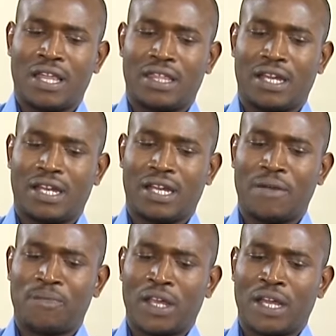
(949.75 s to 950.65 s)
Then
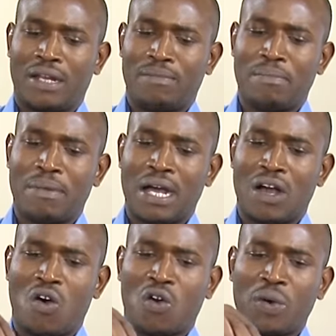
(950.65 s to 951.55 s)
remember
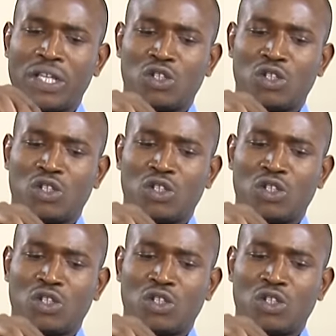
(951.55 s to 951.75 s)
always